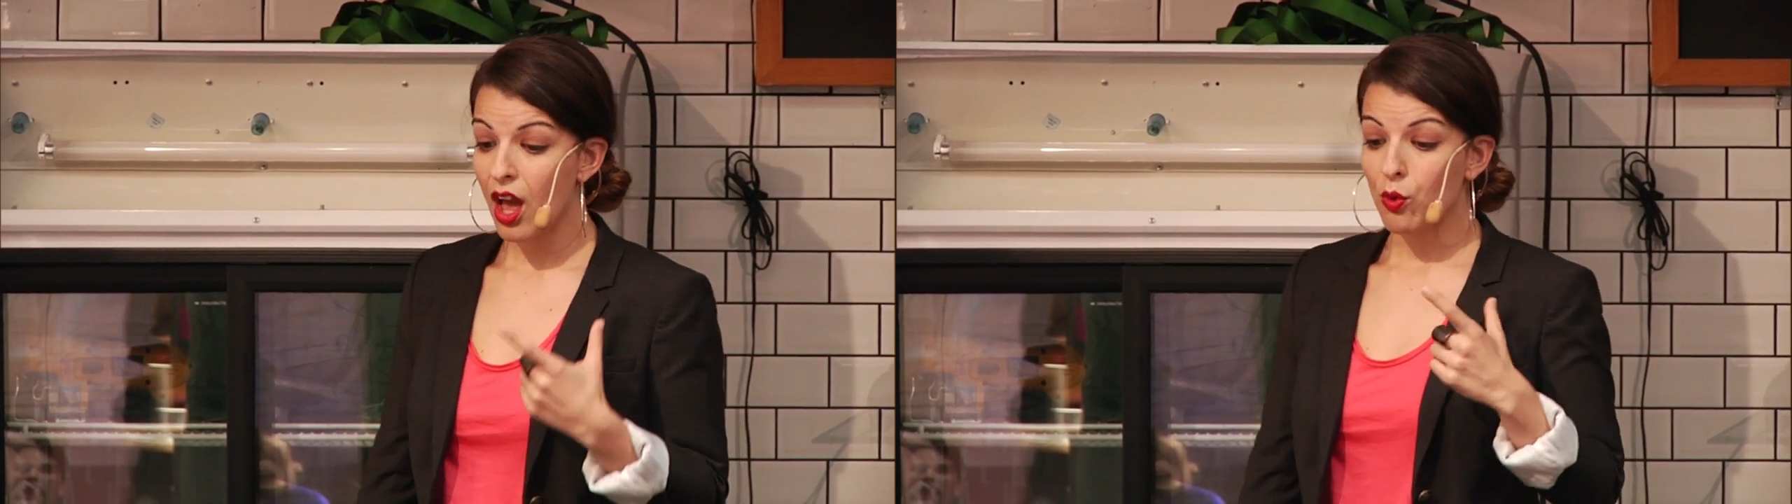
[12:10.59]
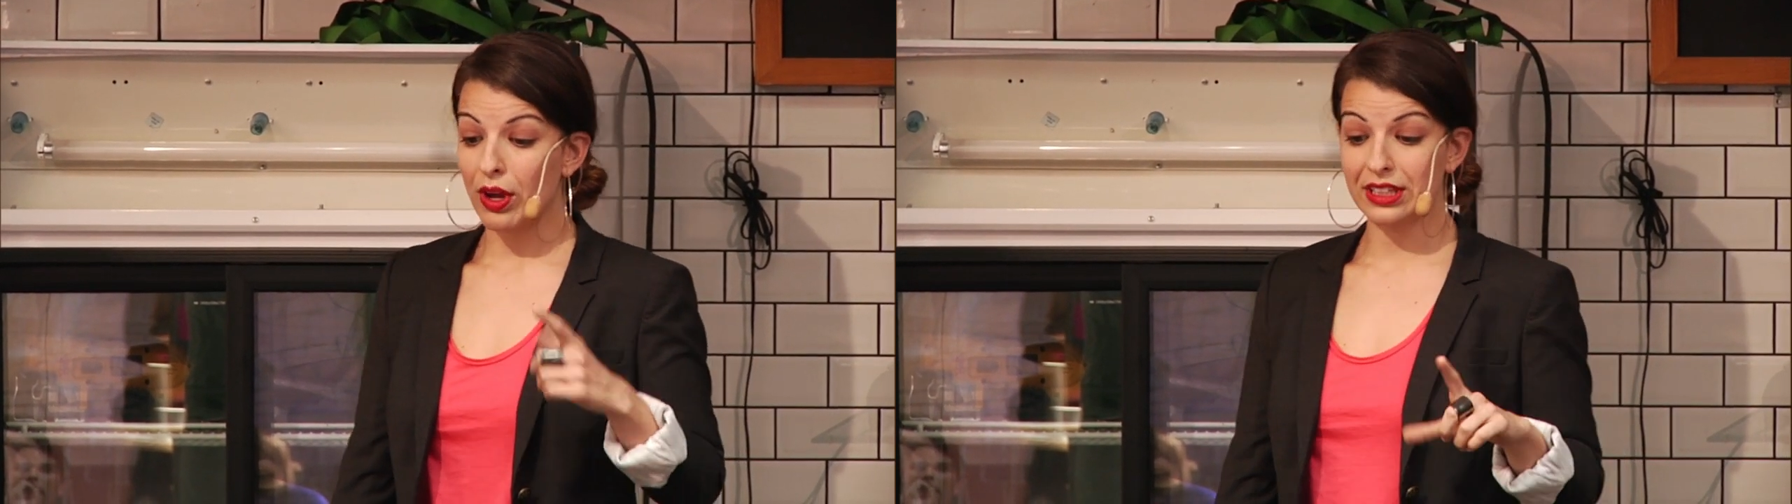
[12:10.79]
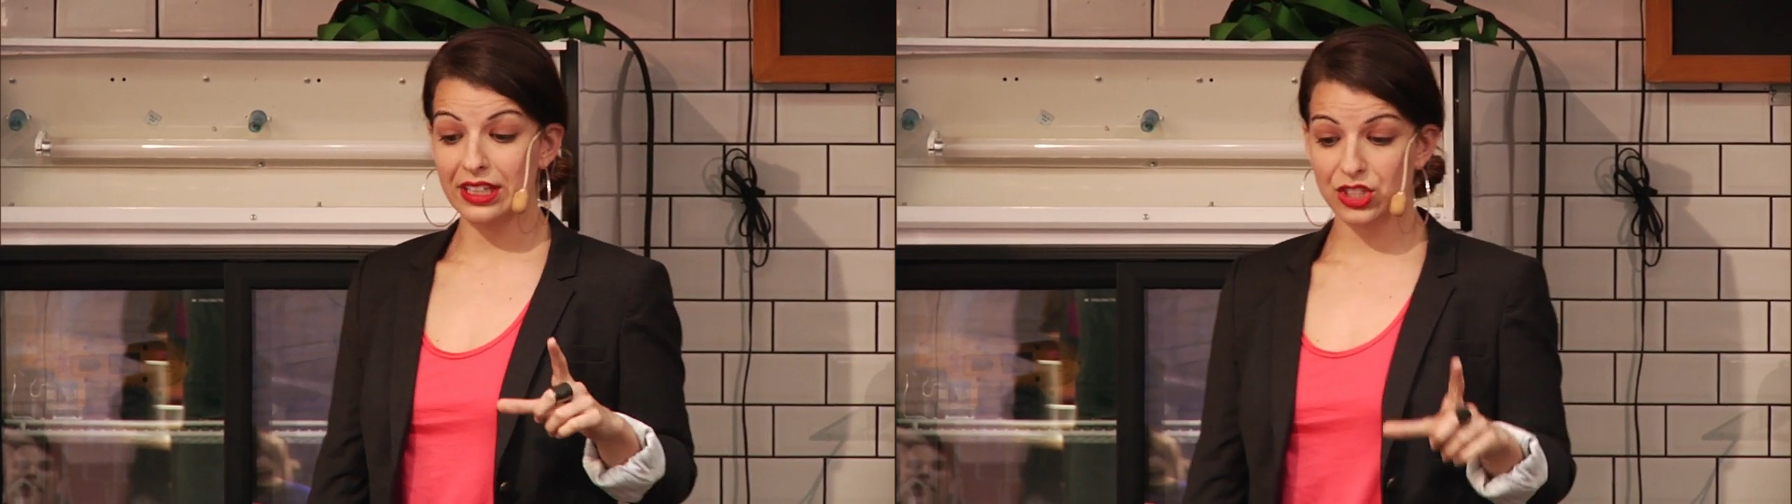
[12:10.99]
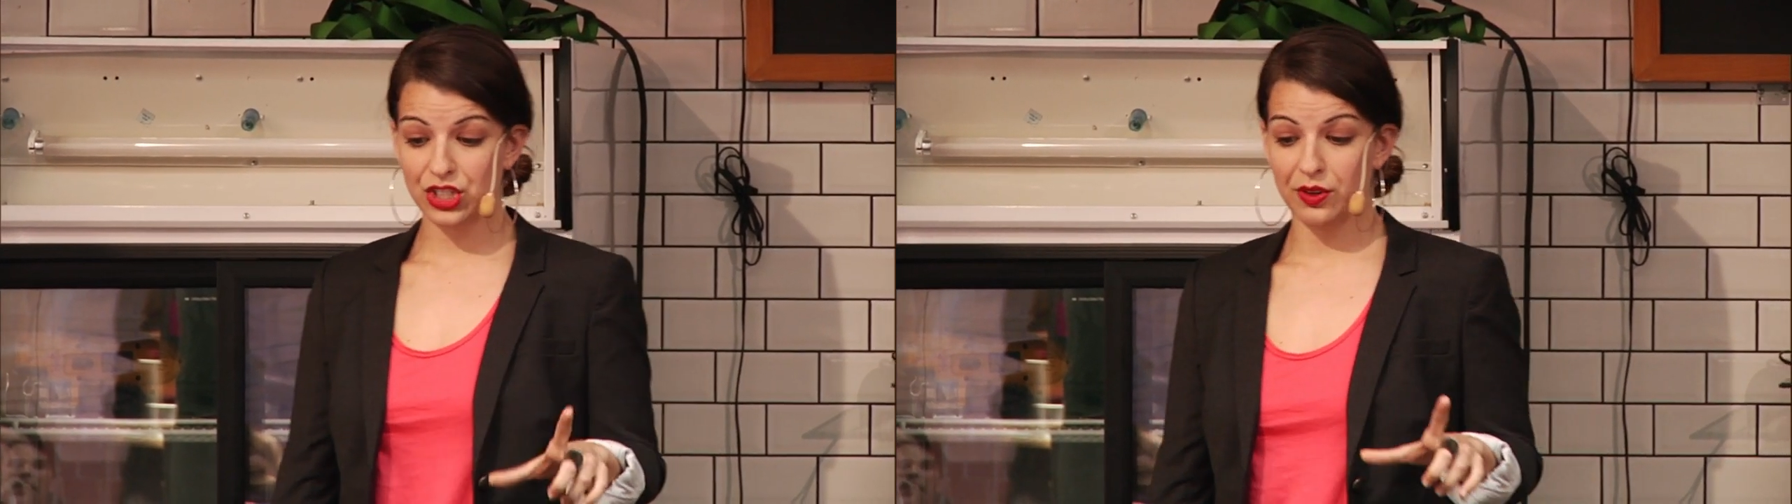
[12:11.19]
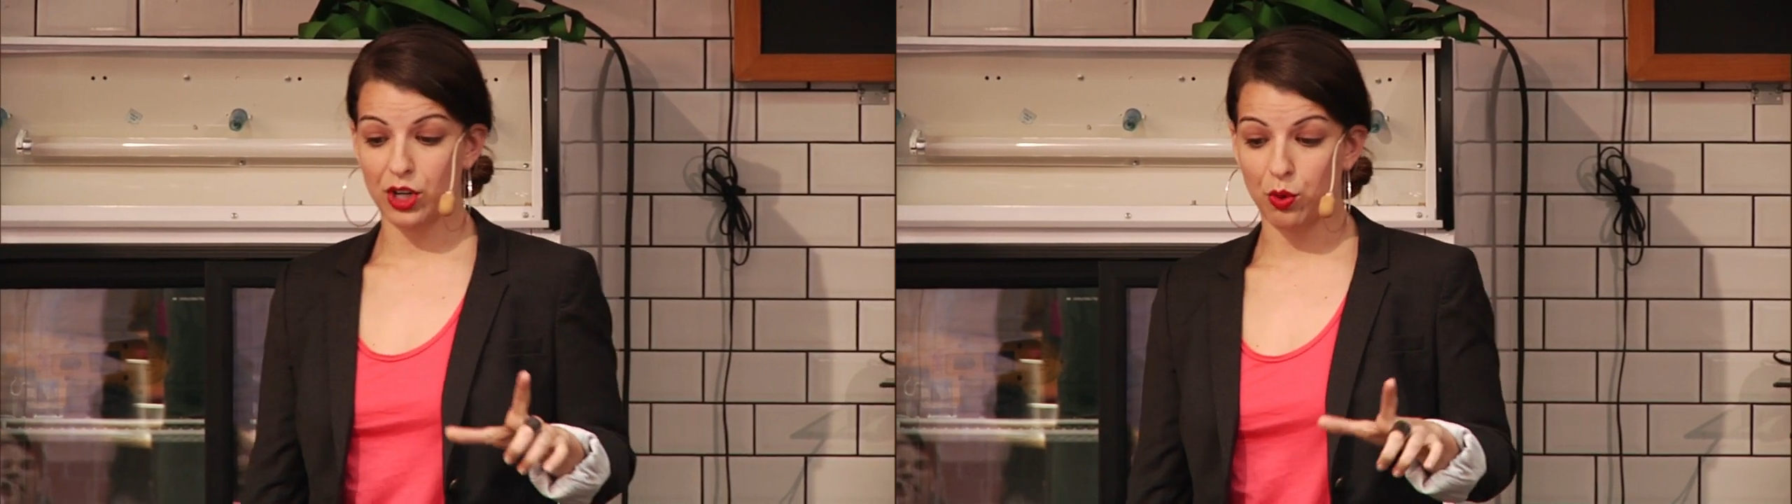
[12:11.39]
Well, I'd like to
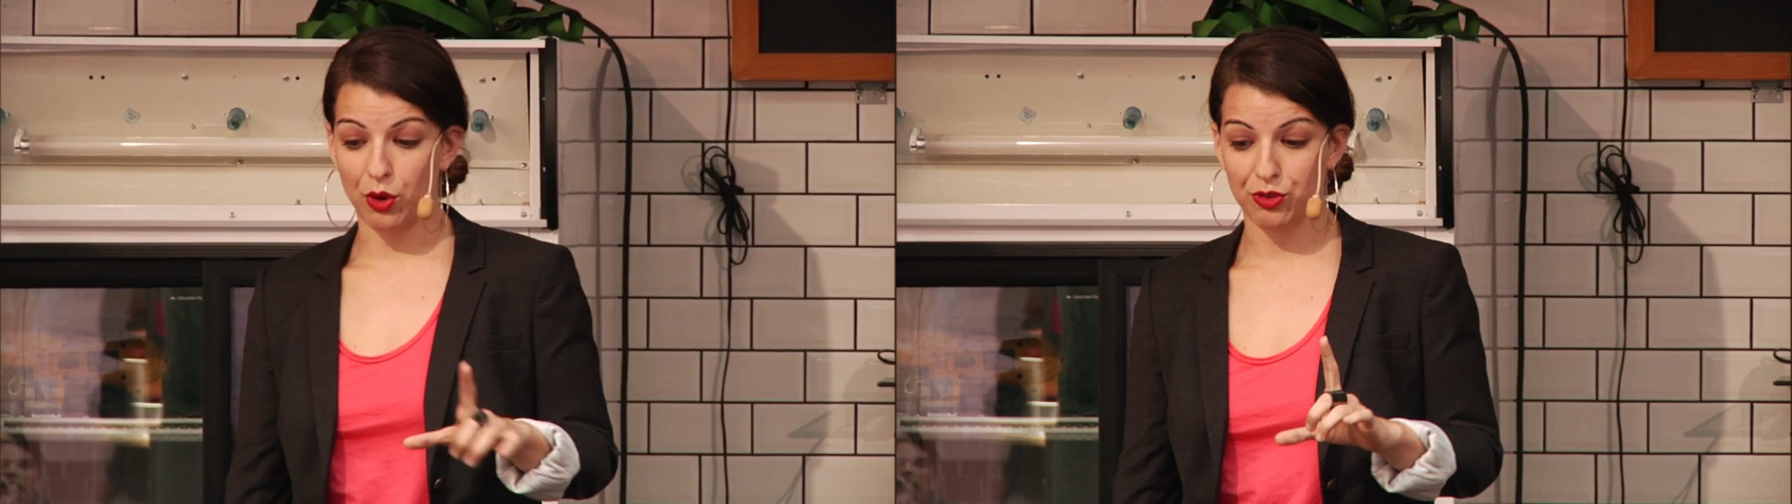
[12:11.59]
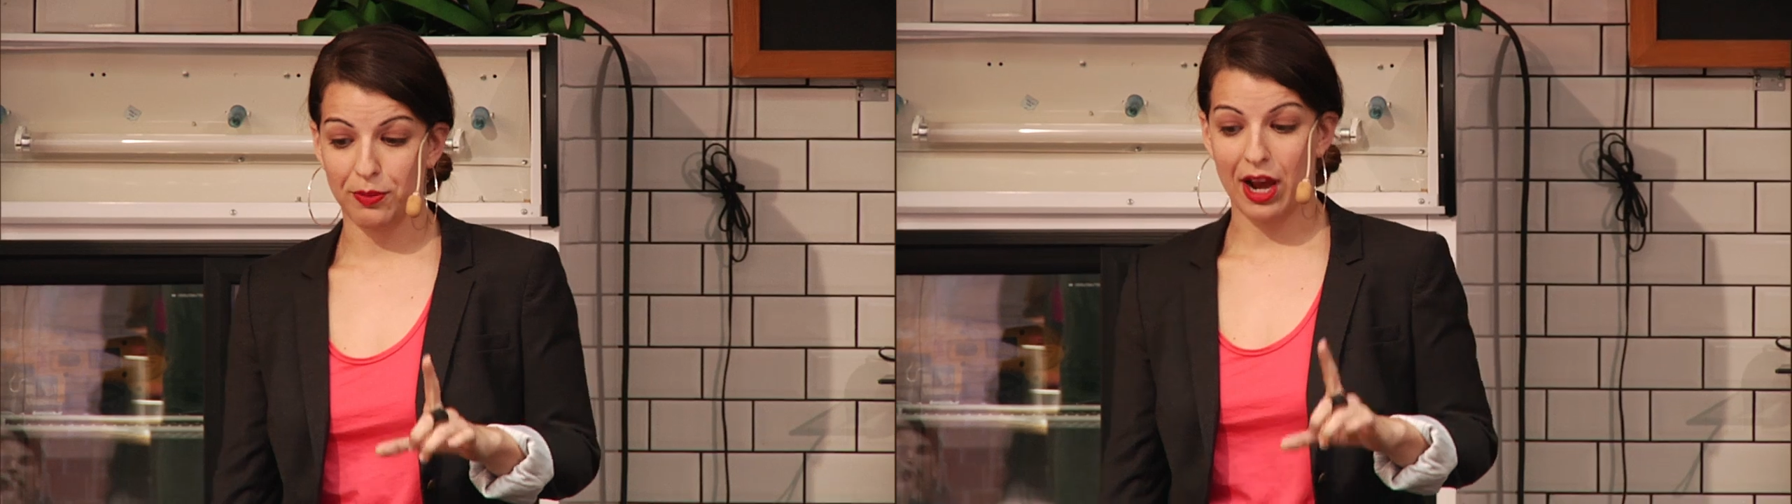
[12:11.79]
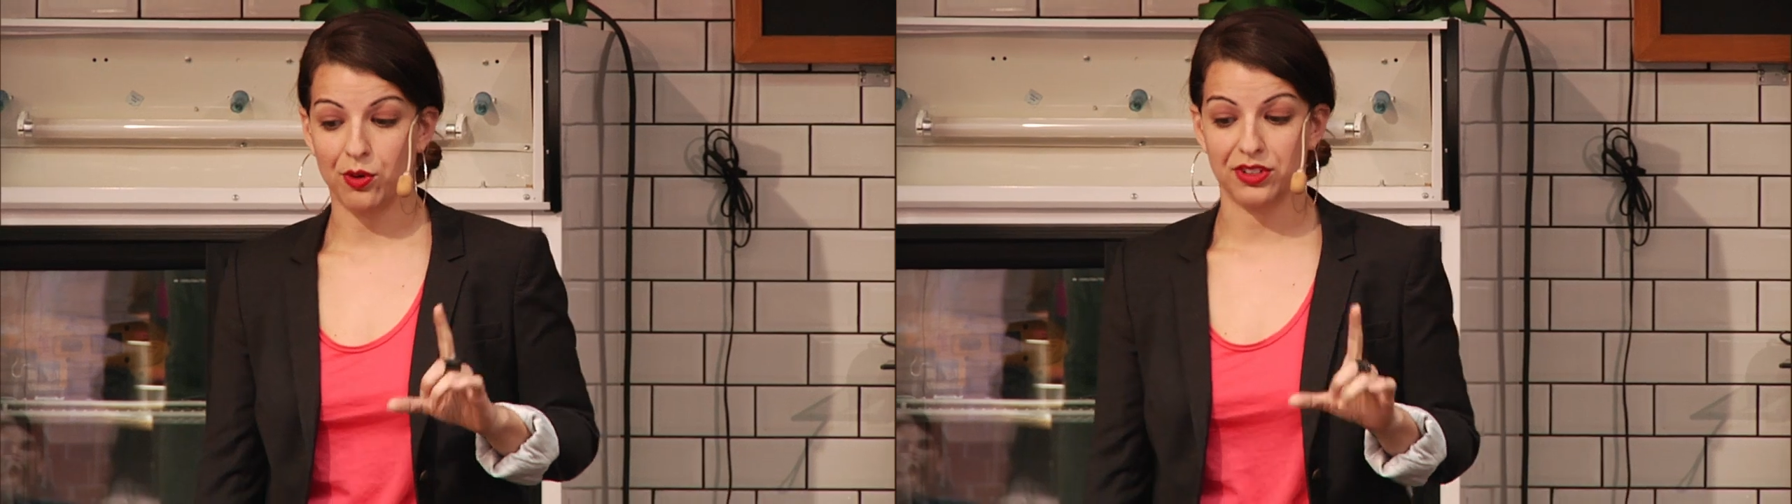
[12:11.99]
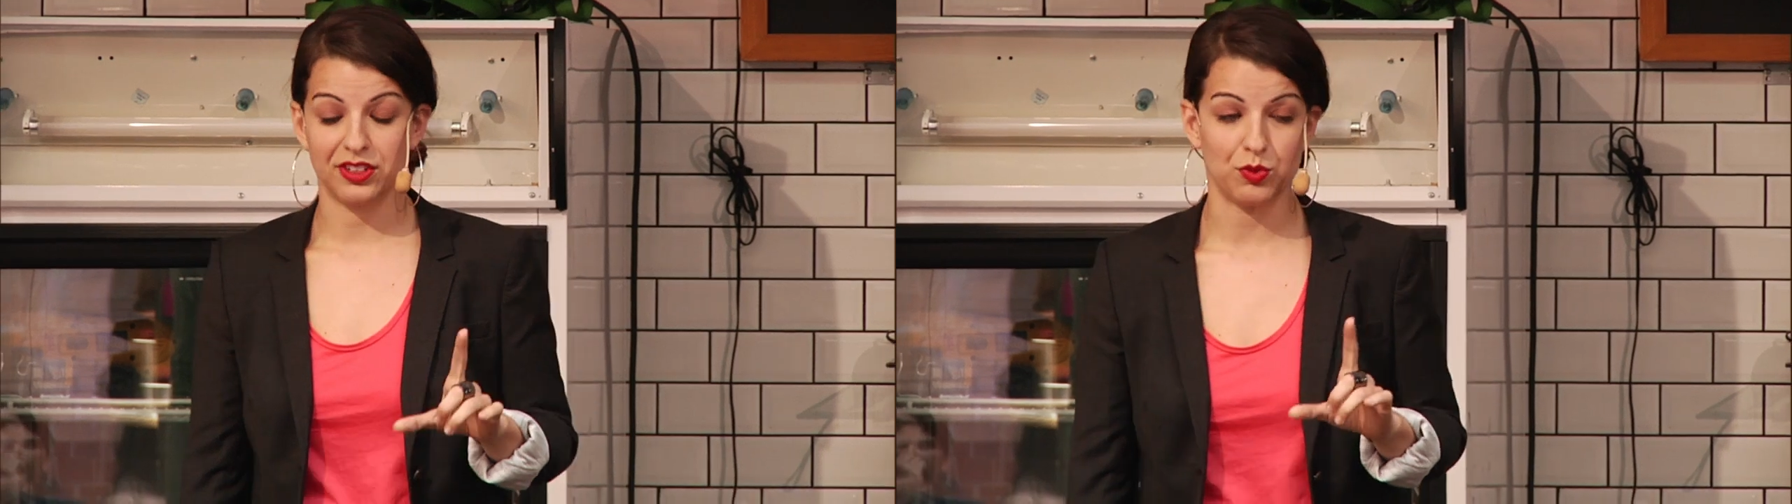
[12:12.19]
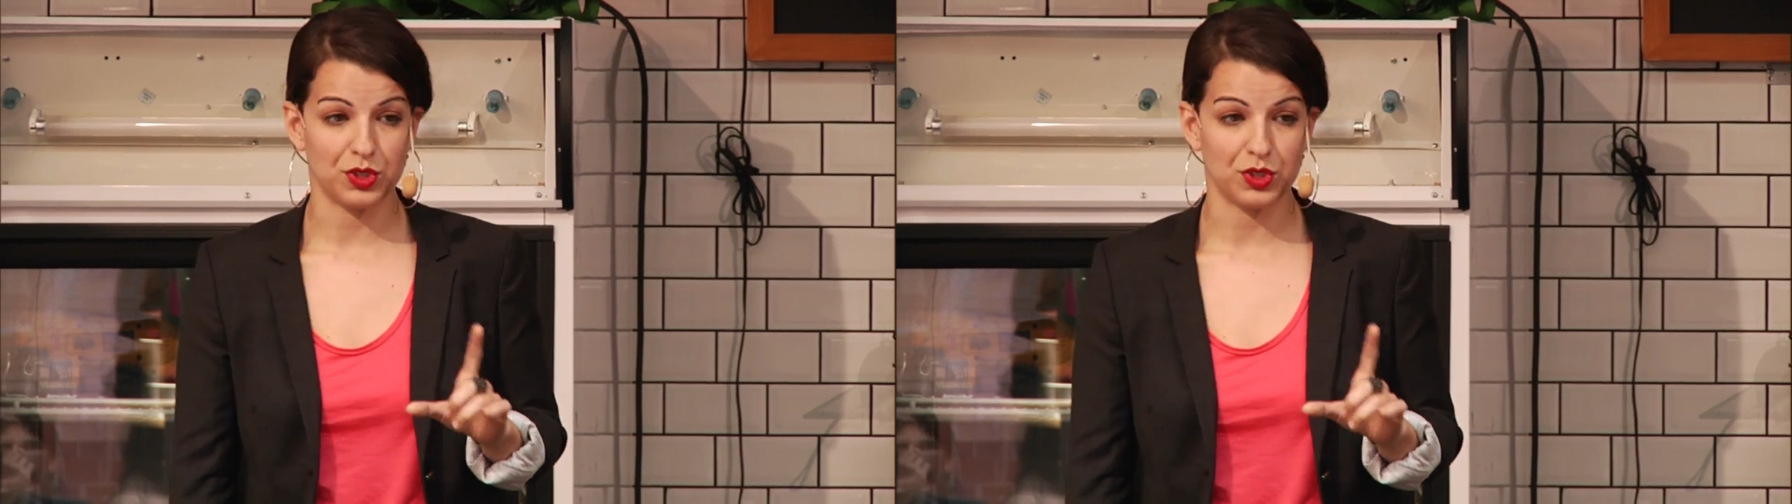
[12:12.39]
share a quote from Howard Zinn,